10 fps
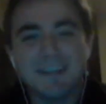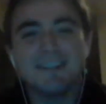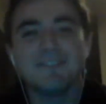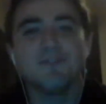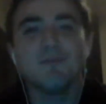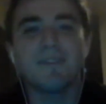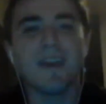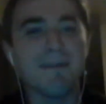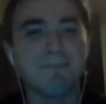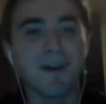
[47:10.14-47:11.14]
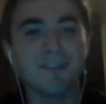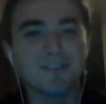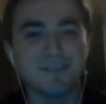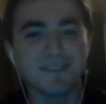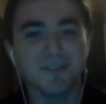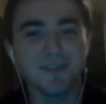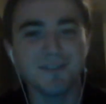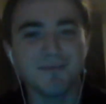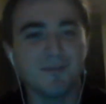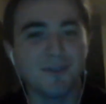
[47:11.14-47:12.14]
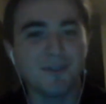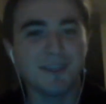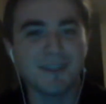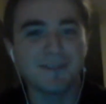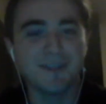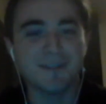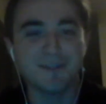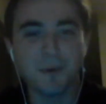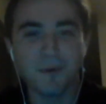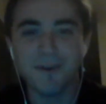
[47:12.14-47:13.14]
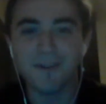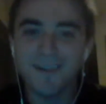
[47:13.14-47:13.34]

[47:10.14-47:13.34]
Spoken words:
didn't do that much until he learned how to freaking score.